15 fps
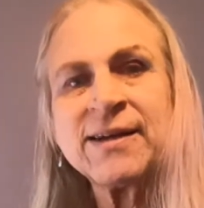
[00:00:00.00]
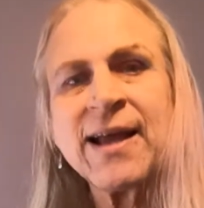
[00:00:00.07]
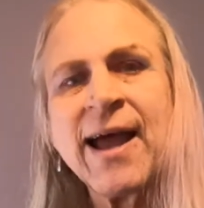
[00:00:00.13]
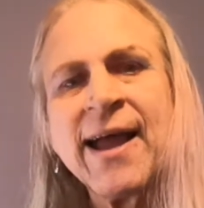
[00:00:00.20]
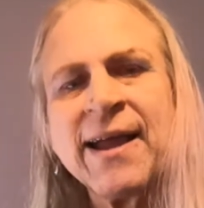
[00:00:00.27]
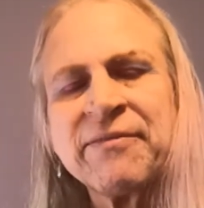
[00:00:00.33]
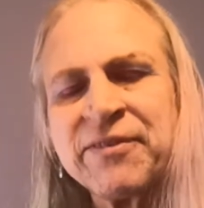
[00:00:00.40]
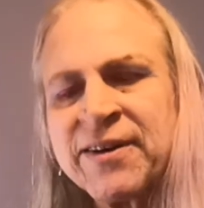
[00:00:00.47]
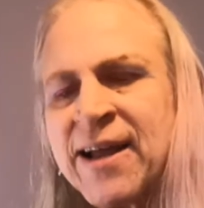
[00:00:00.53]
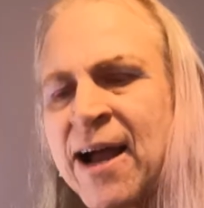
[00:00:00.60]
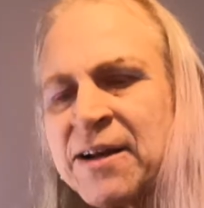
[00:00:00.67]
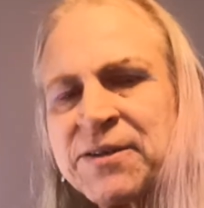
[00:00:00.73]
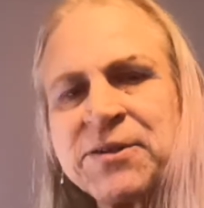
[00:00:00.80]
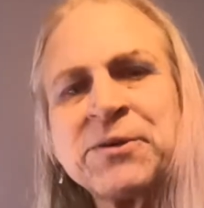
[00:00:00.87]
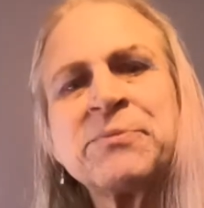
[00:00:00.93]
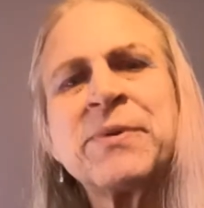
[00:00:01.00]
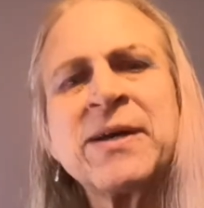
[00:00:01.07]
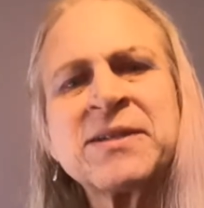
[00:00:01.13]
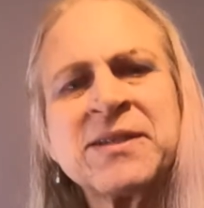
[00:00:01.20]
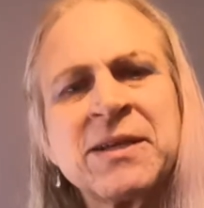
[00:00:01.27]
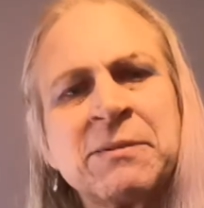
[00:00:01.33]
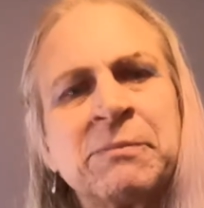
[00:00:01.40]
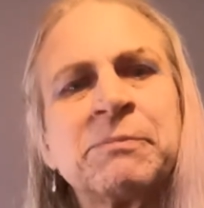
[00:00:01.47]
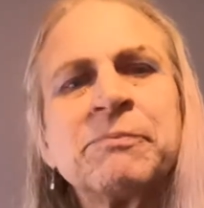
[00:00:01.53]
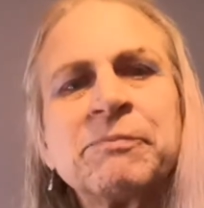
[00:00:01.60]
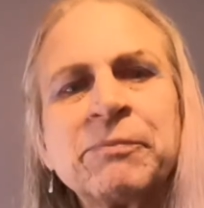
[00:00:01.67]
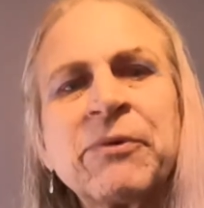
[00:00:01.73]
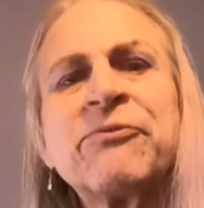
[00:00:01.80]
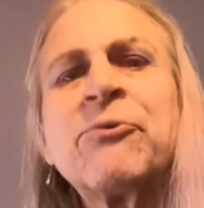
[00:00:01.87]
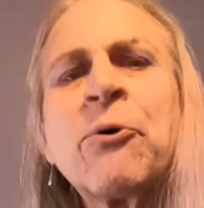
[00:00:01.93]
And hey, if you're not too busy,
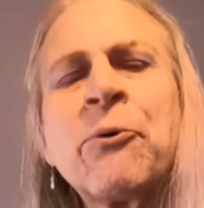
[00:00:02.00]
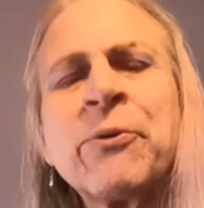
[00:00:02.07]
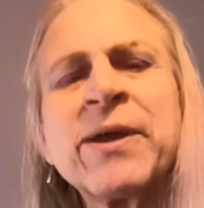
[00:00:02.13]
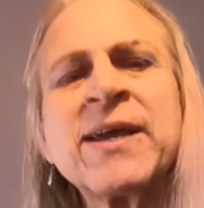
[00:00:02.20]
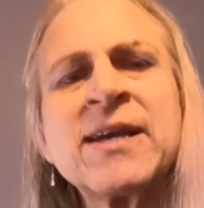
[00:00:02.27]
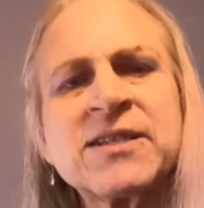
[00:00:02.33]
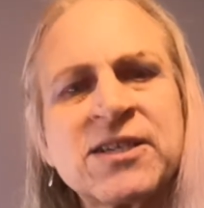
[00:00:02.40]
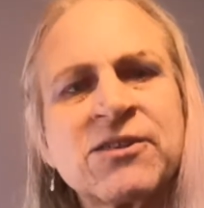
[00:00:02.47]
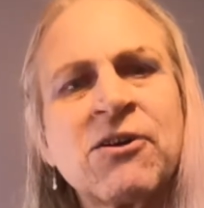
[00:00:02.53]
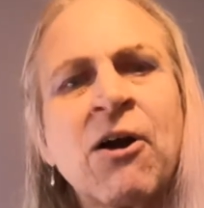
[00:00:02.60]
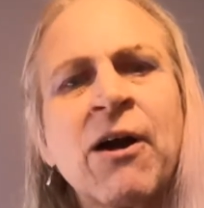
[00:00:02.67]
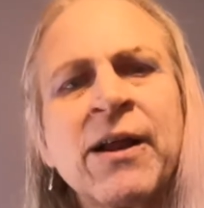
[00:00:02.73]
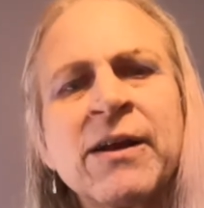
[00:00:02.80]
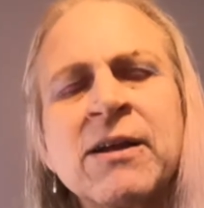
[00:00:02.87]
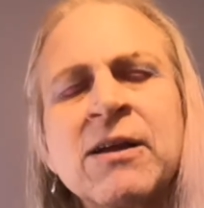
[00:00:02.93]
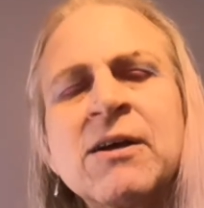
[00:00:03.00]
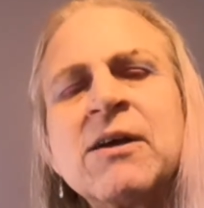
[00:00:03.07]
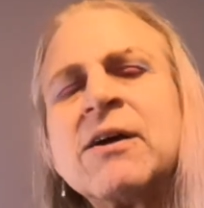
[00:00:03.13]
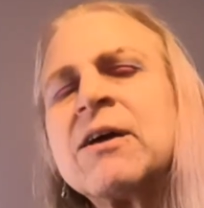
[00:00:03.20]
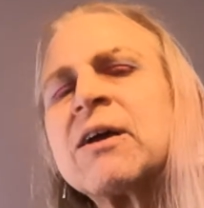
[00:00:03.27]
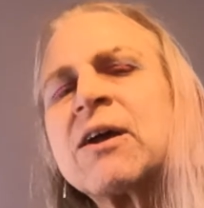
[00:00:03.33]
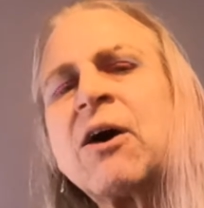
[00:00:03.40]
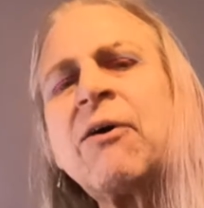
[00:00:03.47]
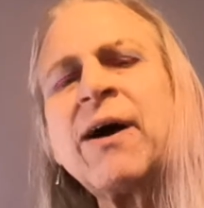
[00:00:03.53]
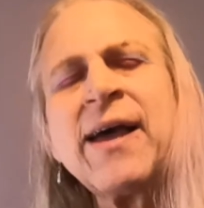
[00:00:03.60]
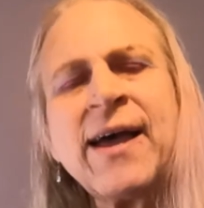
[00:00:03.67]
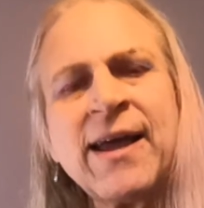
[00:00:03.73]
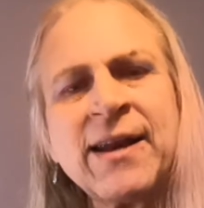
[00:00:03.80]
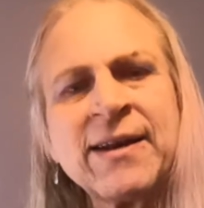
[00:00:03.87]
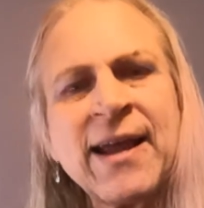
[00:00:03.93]
before we get started, go
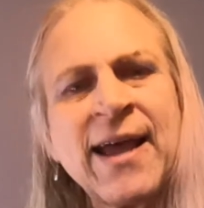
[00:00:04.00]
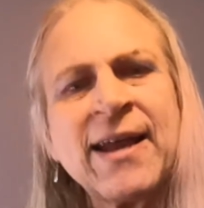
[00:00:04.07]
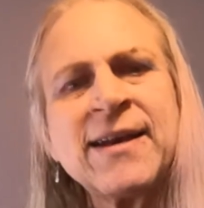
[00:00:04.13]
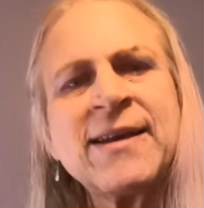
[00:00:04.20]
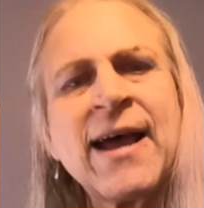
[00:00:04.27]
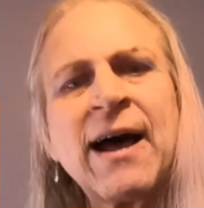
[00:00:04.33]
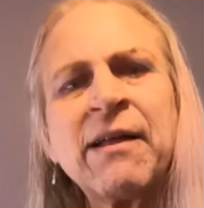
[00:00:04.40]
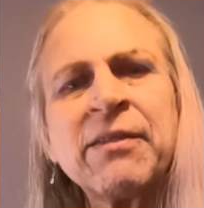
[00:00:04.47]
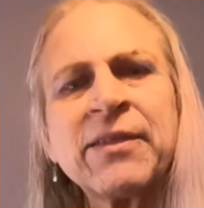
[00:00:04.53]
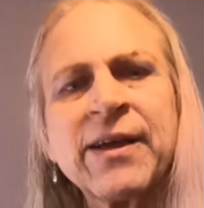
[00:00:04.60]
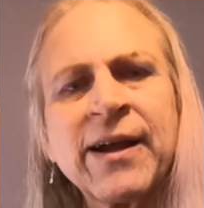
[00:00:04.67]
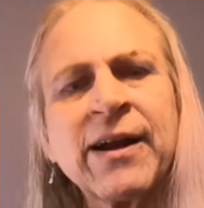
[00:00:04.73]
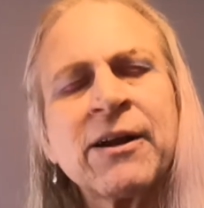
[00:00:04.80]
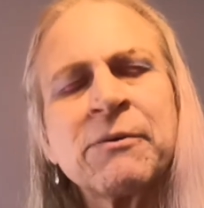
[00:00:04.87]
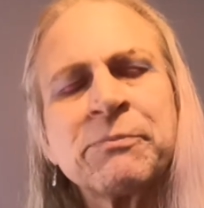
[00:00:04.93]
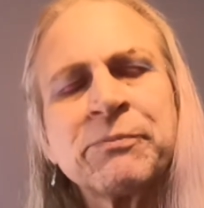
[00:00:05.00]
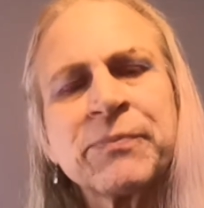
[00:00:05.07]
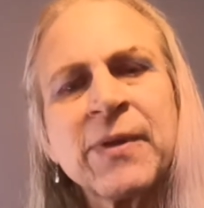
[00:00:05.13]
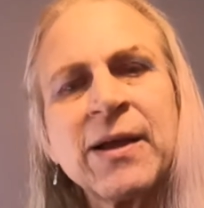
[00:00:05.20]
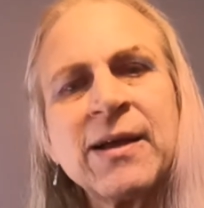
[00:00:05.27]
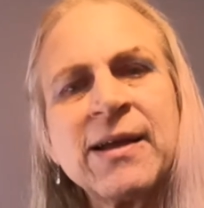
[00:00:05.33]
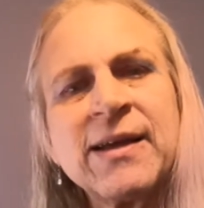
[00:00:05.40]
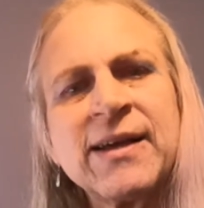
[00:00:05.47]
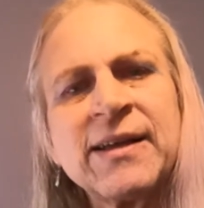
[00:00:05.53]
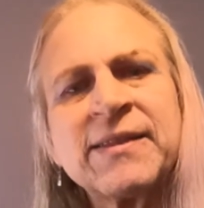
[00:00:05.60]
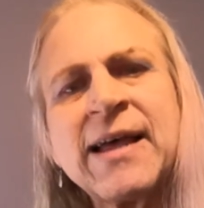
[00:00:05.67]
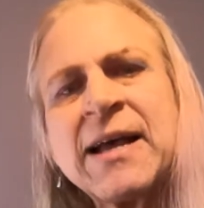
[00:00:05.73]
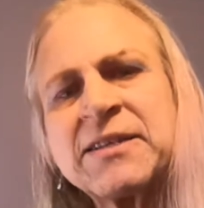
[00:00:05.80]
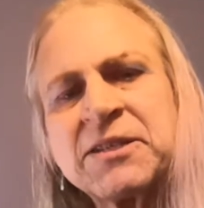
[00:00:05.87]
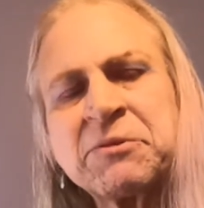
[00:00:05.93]
ahead and head down there,
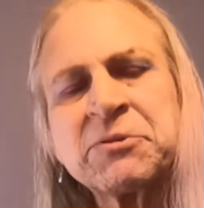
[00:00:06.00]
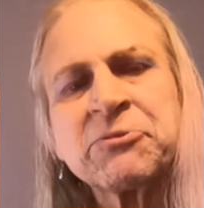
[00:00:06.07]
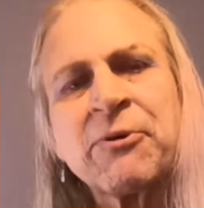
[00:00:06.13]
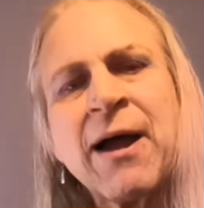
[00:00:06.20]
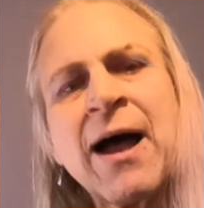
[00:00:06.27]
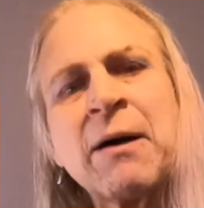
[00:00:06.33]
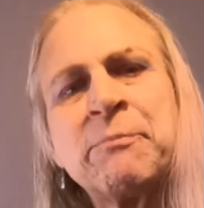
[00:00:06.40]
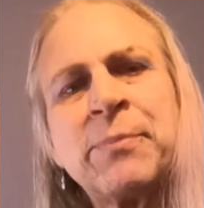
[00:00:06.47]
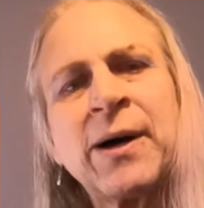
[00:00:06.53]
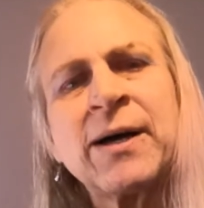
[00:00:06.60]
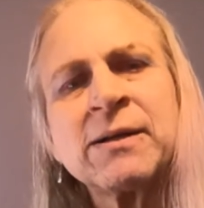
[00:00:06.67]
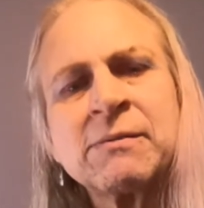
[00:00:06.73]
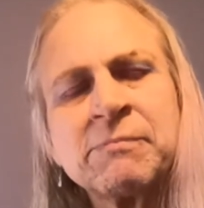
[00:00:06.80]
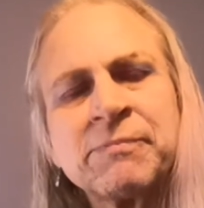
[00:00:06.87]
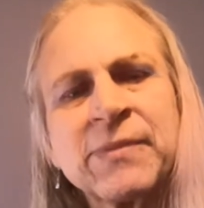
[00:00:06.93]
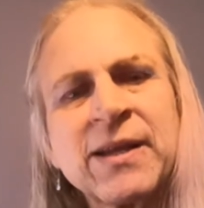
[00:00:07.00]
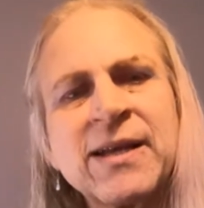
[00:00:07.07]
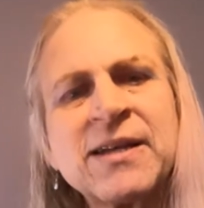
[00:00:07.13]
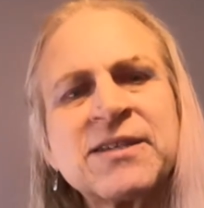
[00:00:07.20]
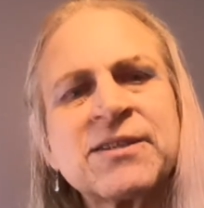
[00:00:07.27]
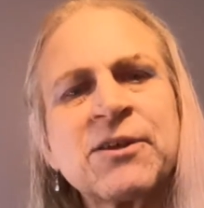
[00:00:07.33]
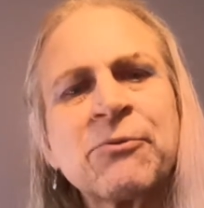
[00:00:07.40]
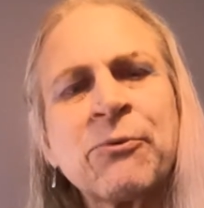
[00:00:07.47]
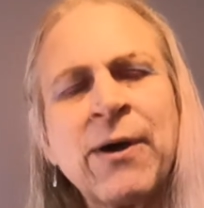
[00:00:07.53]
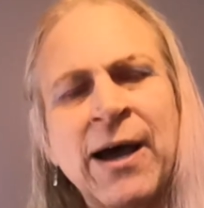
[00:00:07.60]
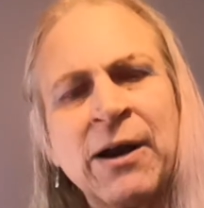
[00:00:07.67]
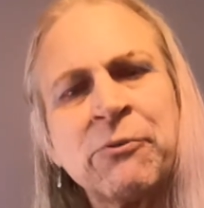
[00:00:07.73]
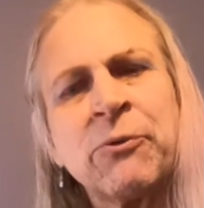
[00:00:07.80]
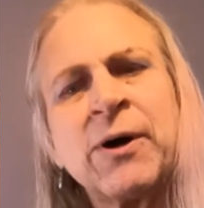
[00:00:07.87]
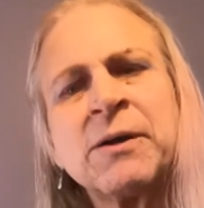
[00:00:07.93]
hit that subscribe button. It's the
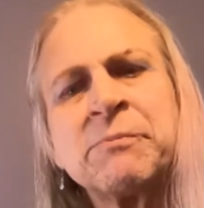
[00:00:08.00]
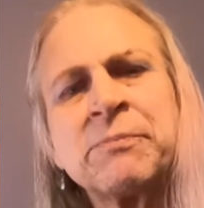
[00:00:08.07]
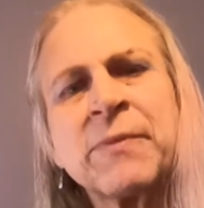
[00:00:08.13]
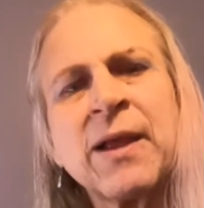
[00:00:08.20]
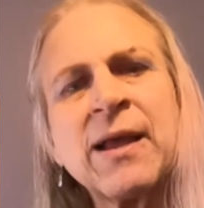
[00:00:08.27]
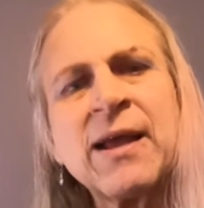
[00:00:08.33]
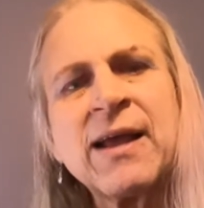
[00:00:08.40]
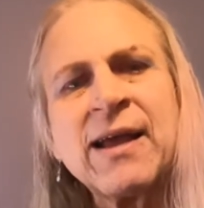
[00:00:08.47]
red one,